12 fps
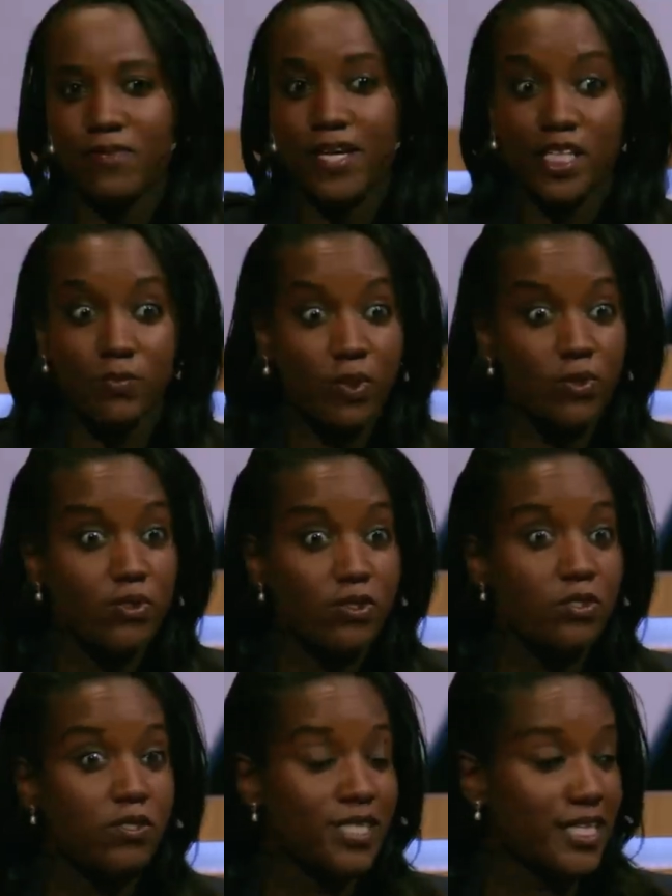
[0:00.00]

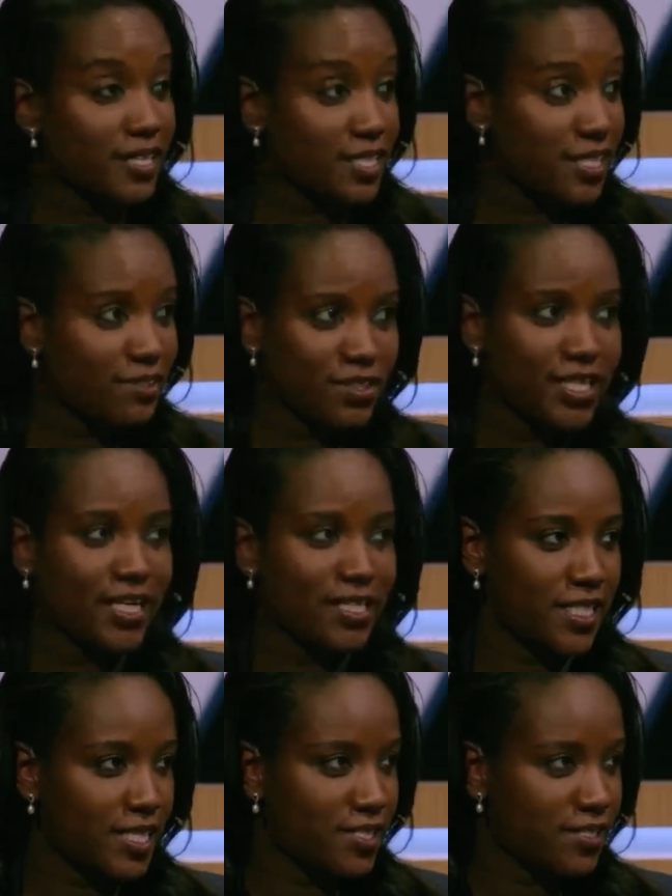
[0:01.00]
expose the
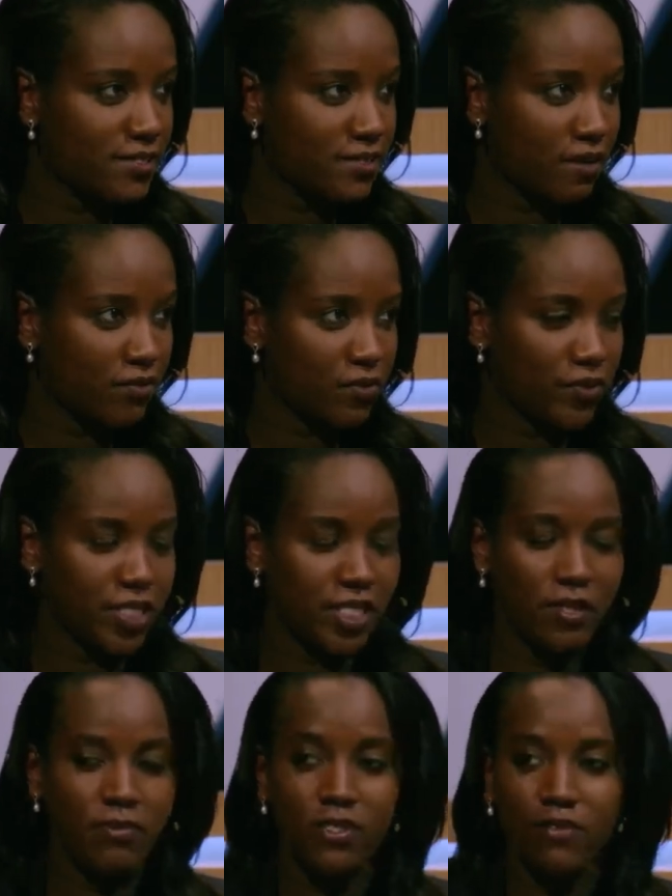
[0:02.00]
tactics of the
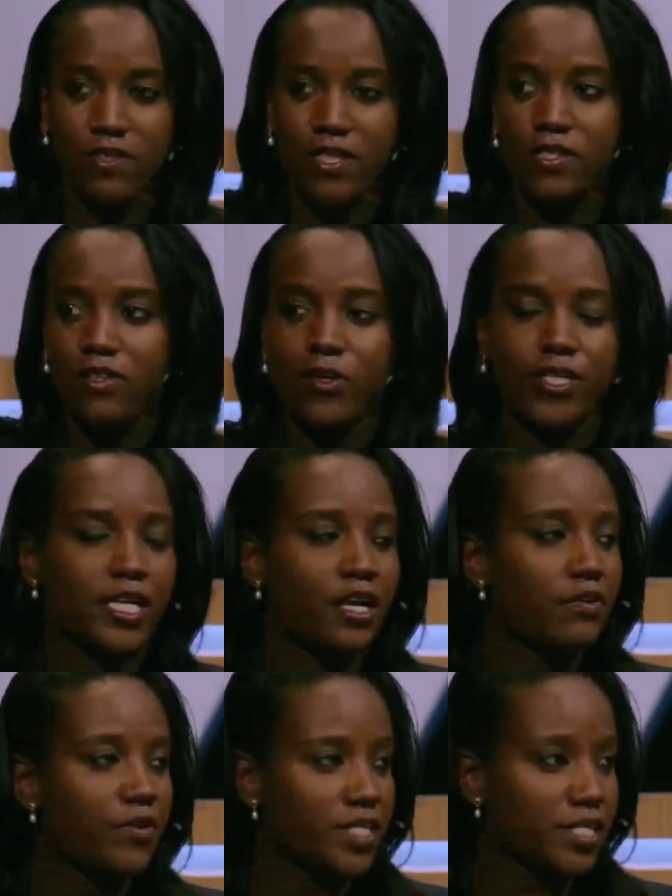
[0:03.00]
regimes, of these
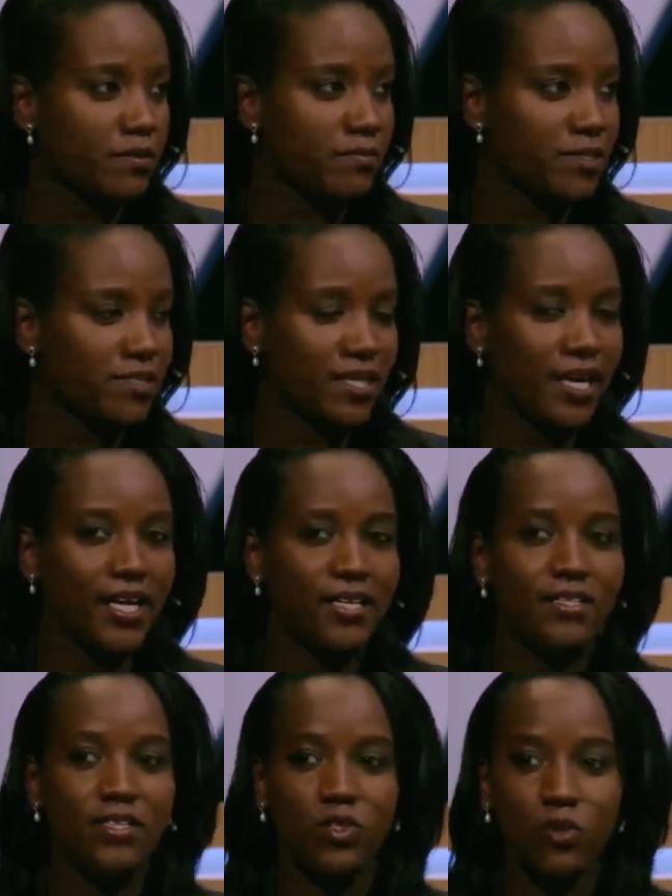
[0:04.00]
authoritarian regimes,
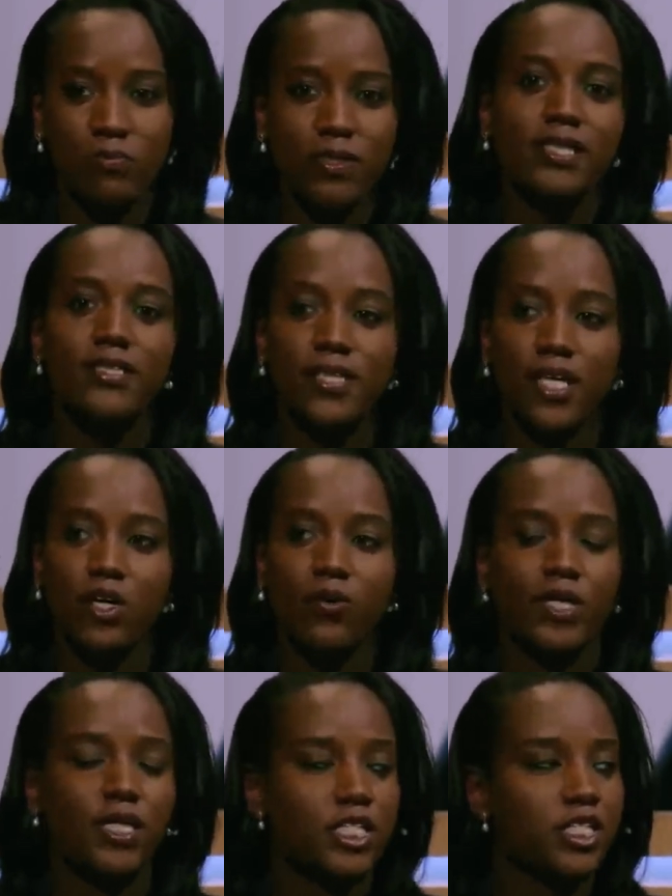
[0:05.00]
and to build a
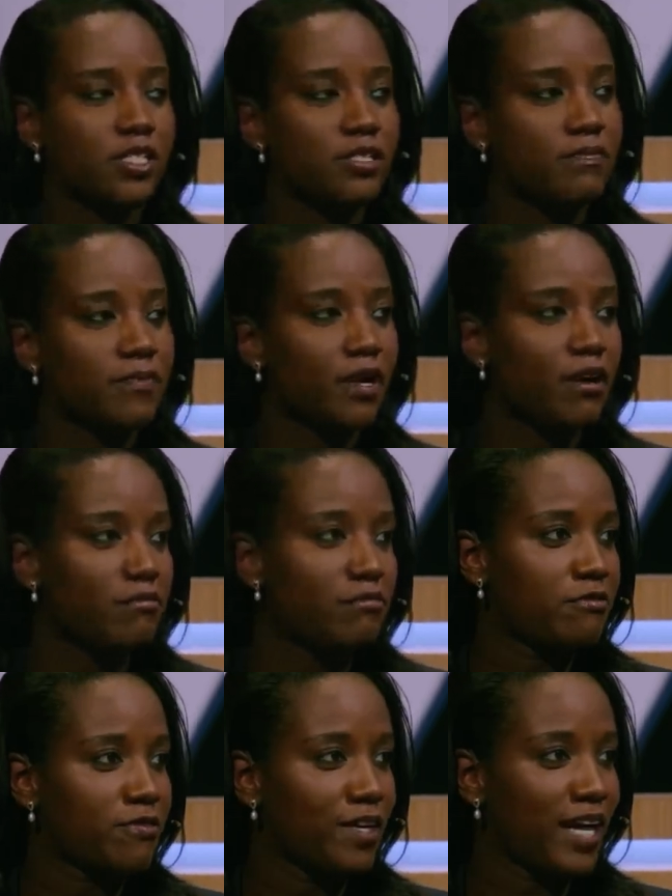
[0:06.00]
coalition
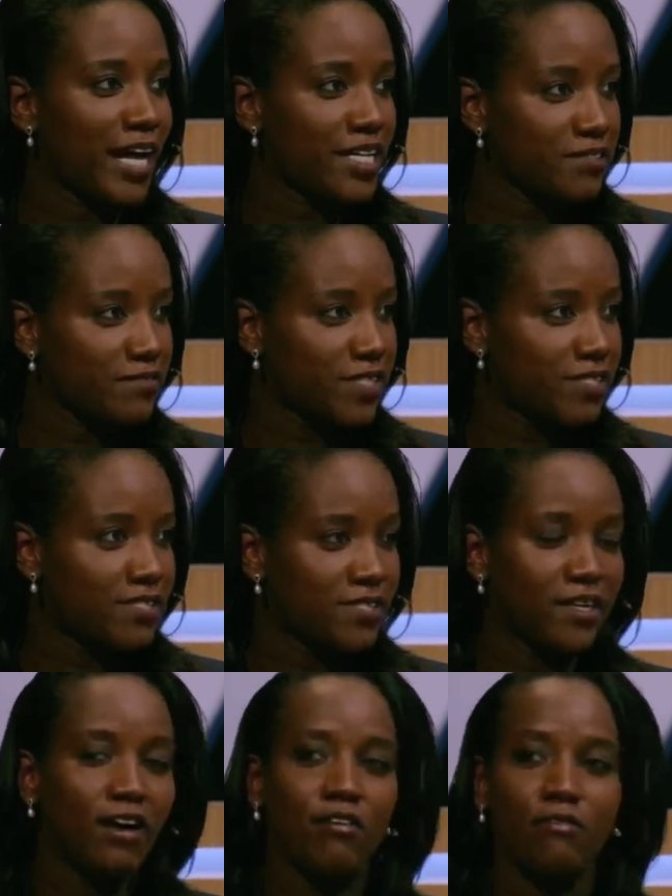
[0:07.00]
of activists,
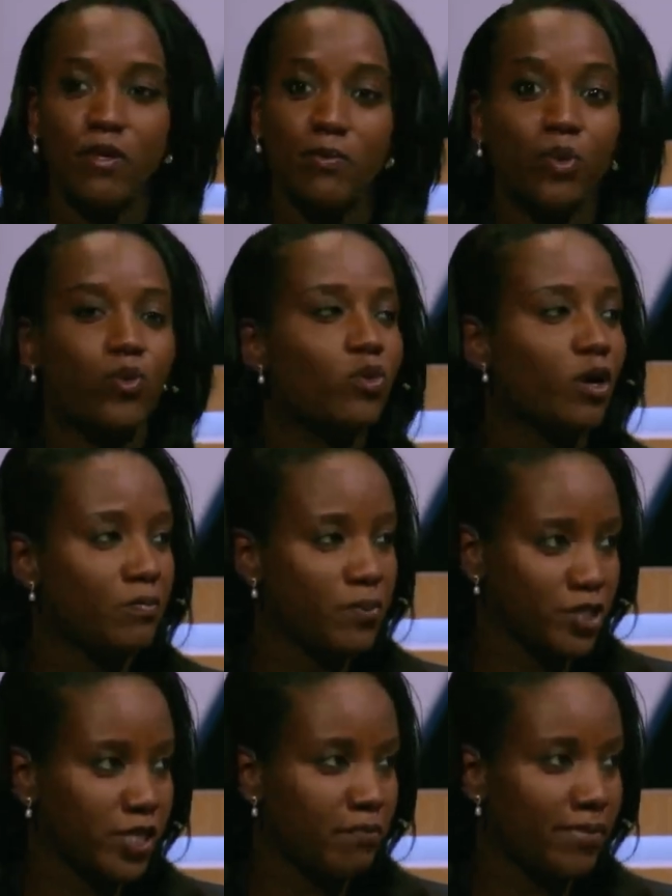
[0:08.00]
of people who are
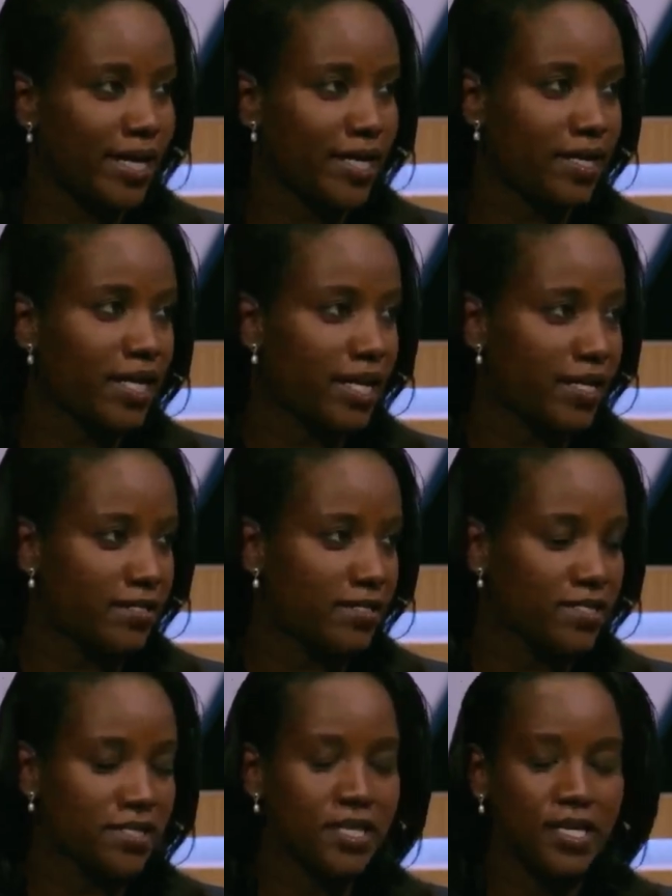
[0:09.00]
pushing back
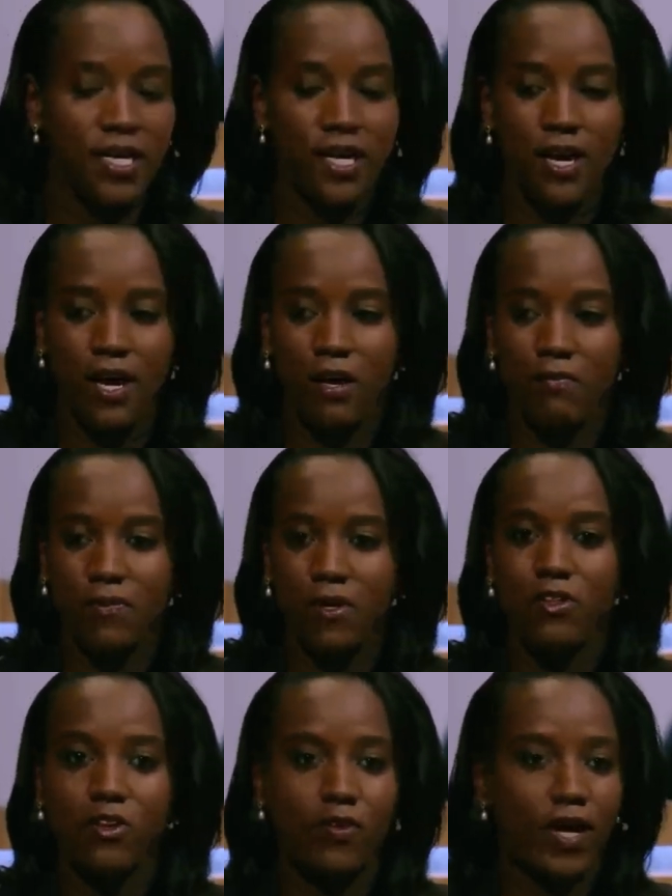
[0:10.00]
against
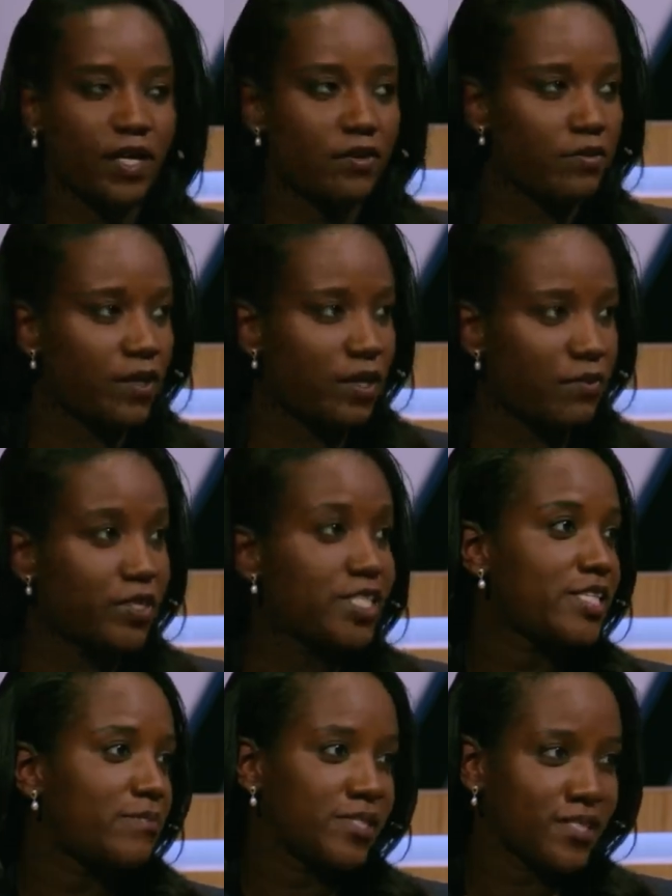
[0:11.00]
autocratic
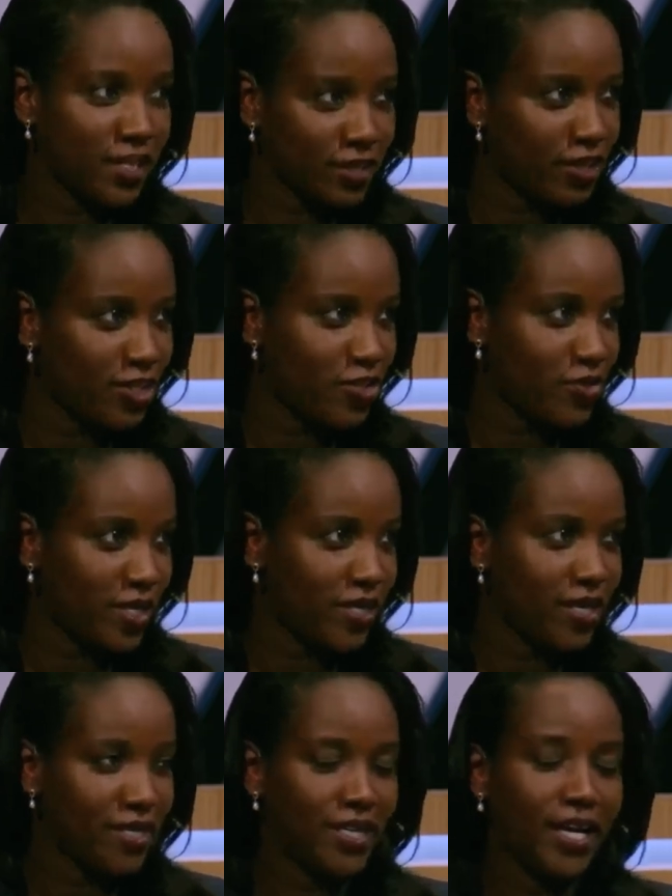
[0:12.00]
regimes in country
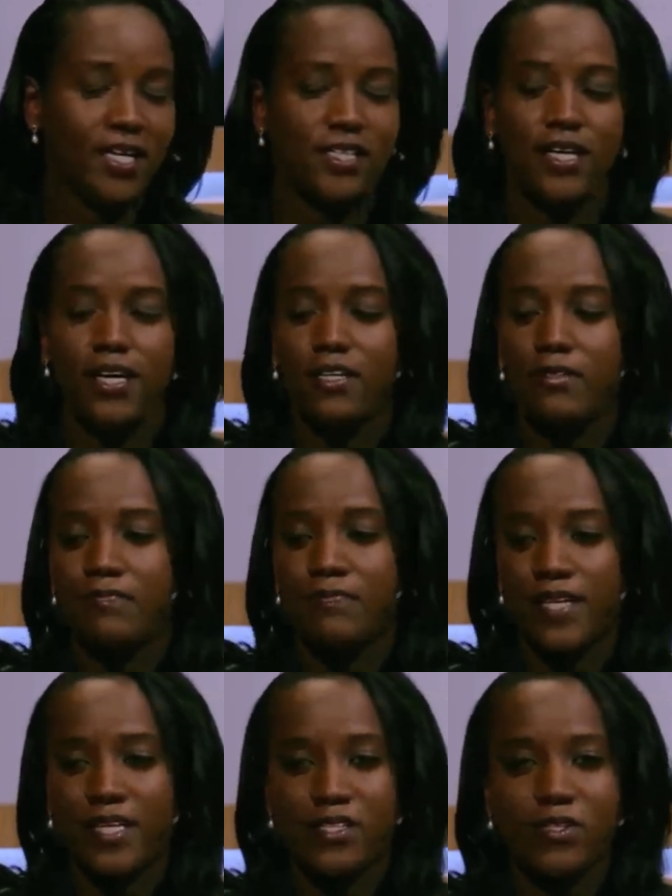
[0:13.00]
and in exile.
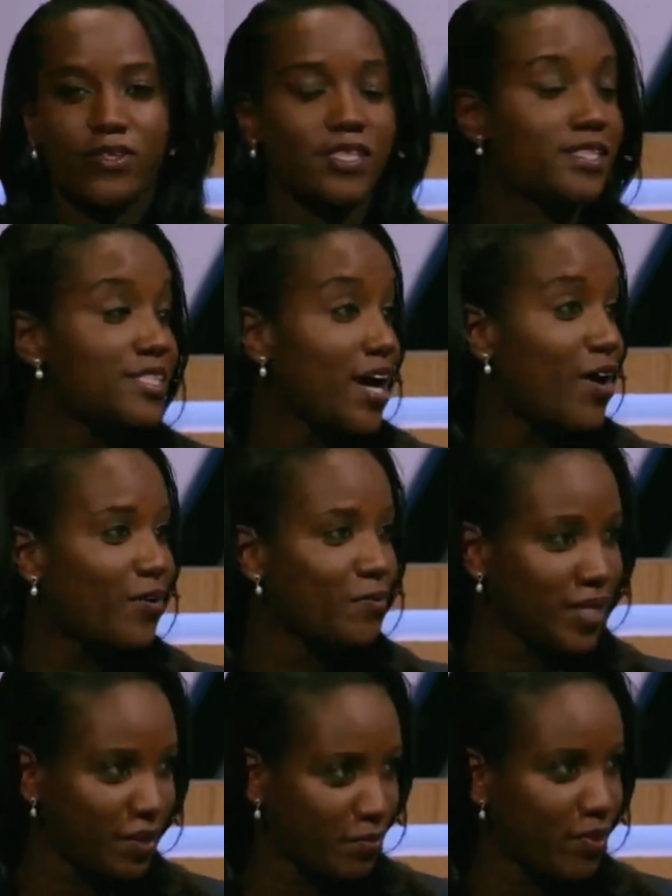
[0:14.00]
And so this is how I
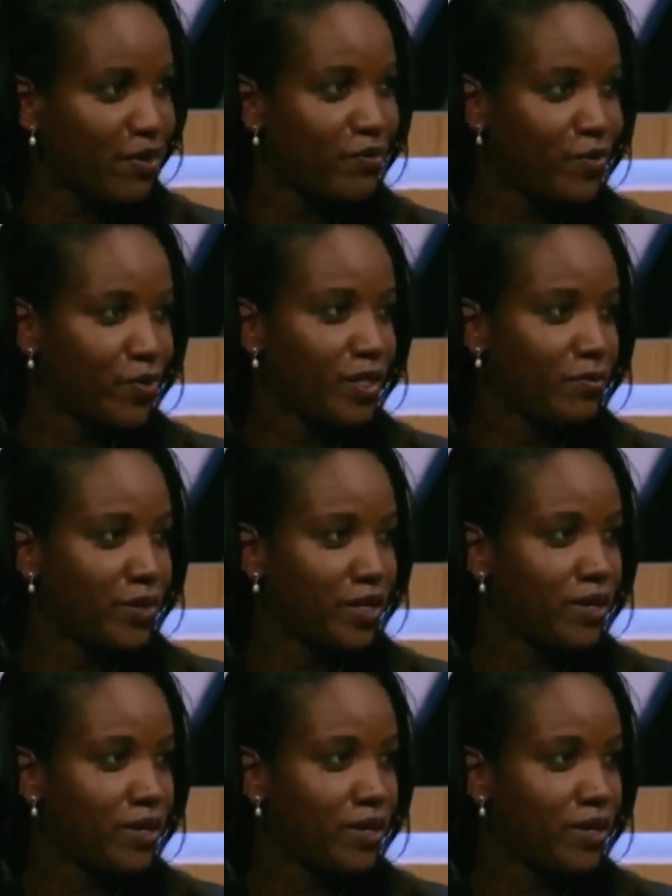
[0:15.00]
became part of the World Liberty